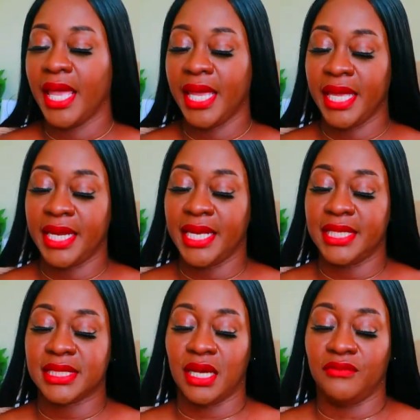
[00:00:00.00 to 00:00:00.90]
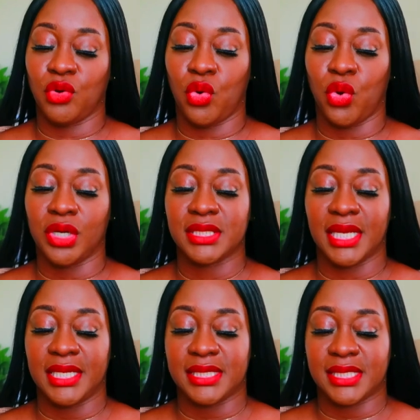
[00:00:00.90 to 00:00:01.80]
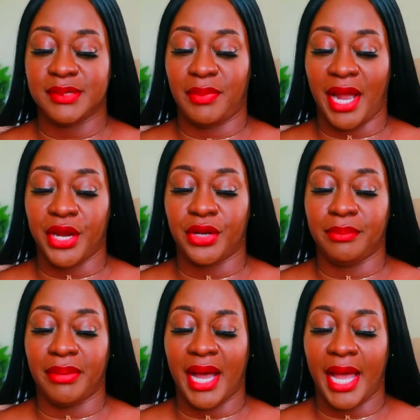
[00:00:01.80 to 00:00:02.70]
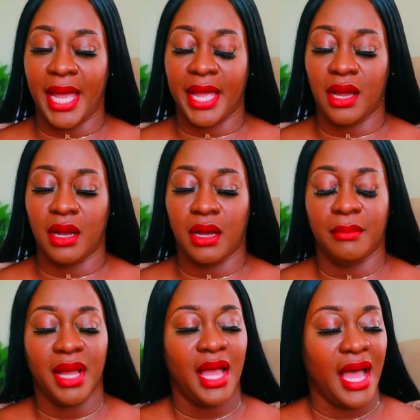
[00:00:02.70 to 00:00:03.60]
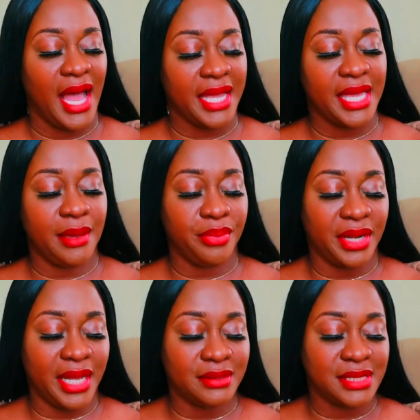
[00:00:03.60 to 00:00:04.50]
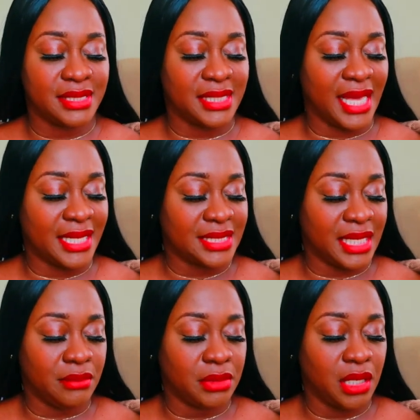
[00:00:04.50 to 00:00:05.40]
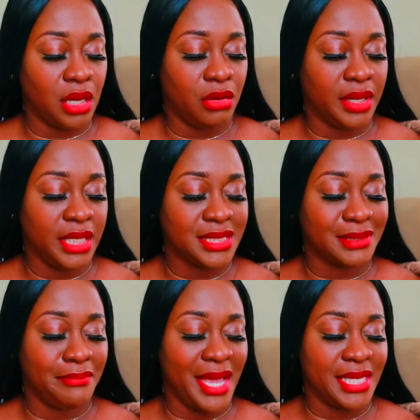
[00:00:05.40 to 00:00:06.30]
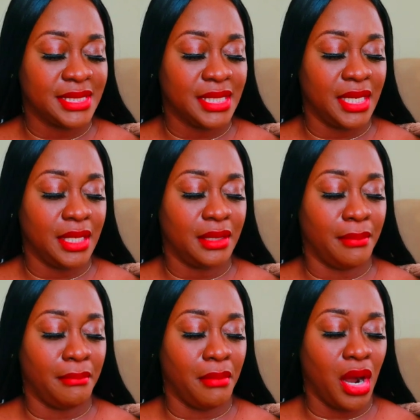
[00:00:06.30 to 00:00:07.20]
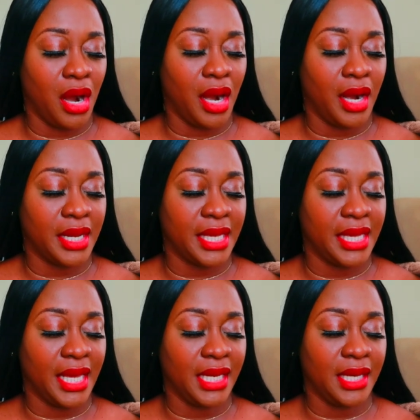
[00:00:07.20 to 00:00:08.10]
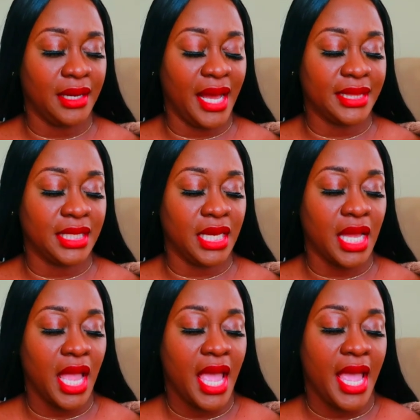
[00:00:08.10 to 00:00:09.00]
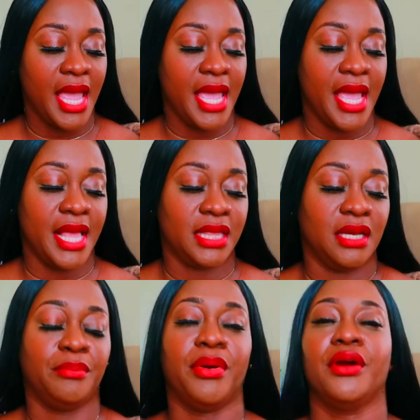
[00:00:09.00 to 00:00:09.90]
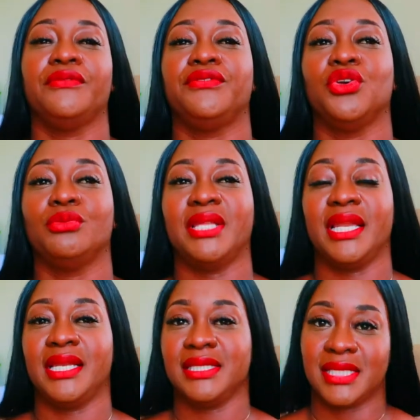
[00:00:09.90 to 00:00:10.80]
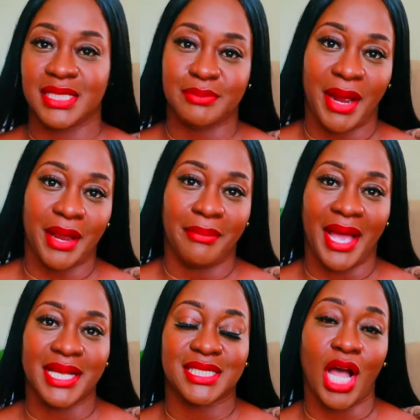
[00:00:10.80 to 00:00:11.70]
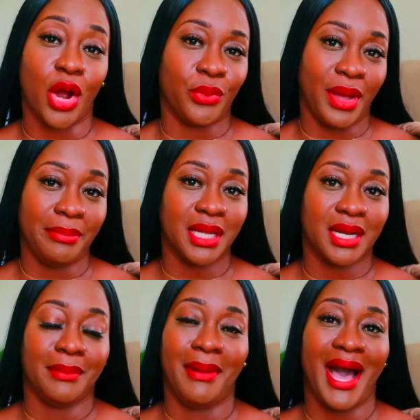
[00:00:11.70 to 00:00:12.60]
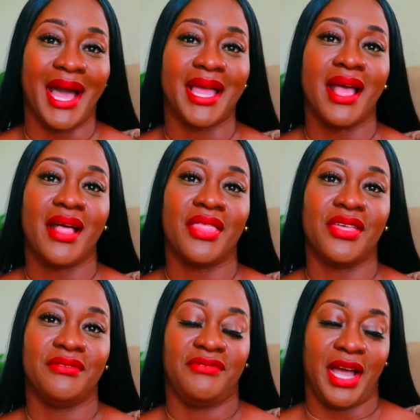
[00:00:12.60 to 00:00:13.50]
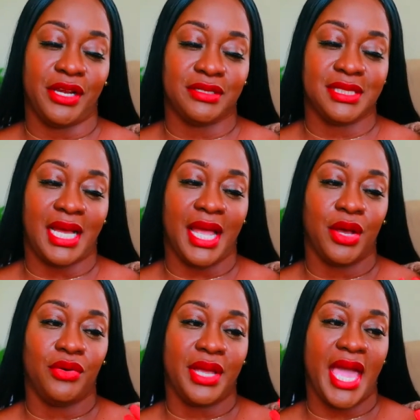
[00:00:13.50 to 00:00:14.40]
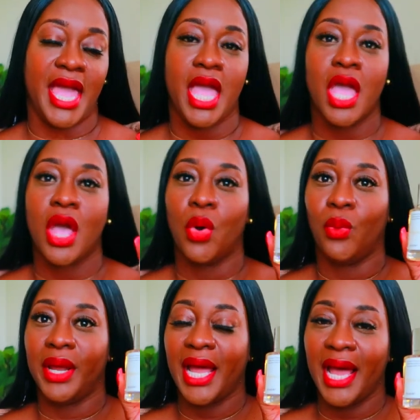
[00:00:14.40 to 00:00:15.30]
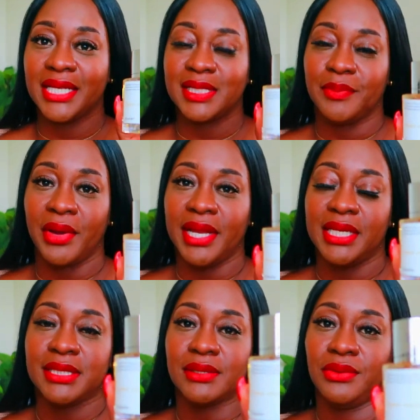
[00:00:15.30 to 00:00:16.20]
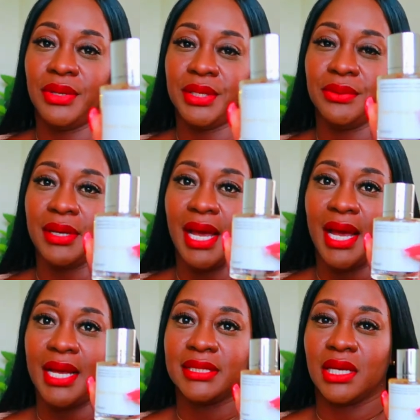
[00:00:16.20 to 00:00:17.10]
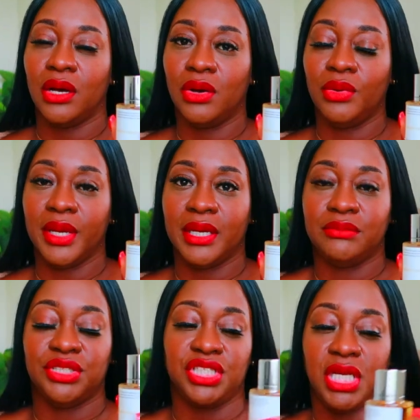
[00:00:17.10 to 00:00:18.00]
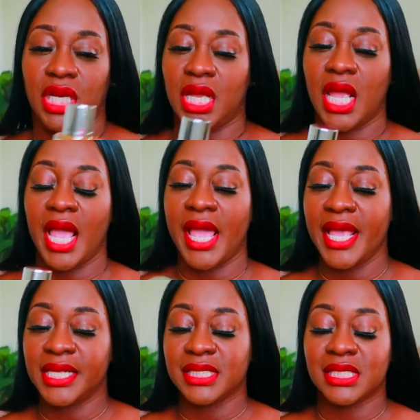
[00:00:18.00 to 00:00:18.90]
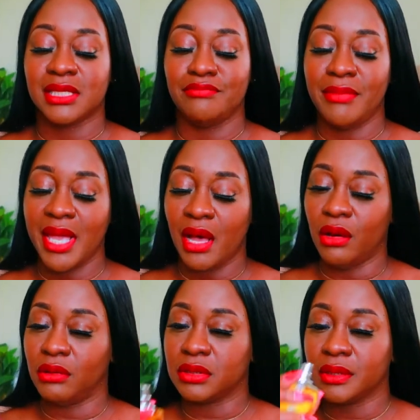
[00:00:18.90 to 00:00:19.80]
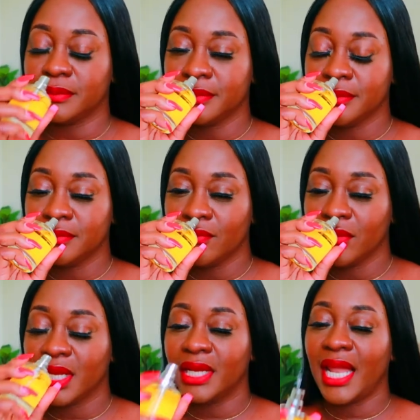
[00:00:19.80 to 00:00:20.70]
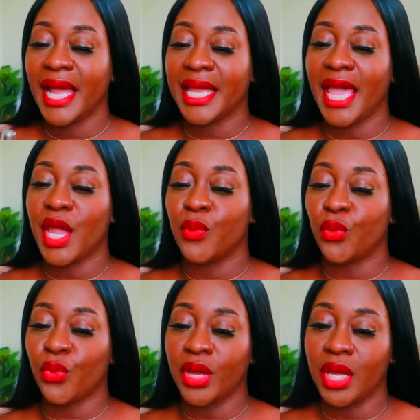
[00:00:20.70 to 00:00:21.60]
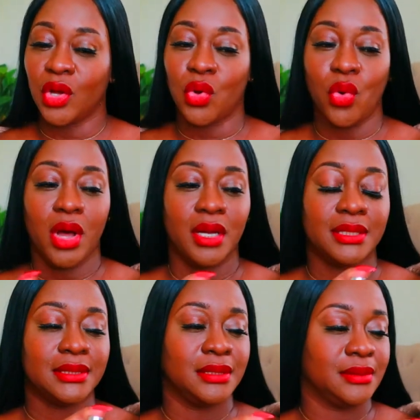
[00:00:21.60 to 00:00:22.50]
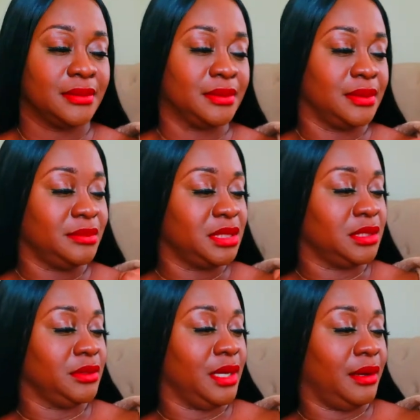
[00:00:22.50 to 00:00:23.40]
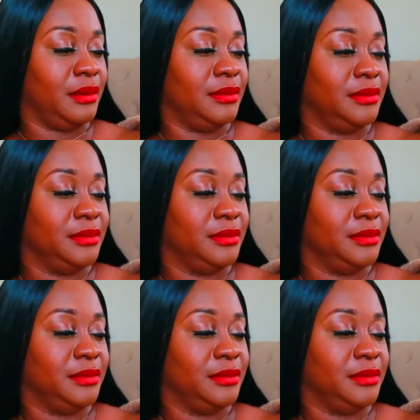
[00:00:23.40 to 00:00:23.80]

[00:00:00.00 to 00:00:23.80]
It is, of course, inspired by, um, I can't pronounce this last name though. It is Maison Margiela, I think. And the perfume that it is inspired by is called Replica by The Fireside, okay? When I sprayed this on, you guys, OMG, it smelled like a real let me show y'all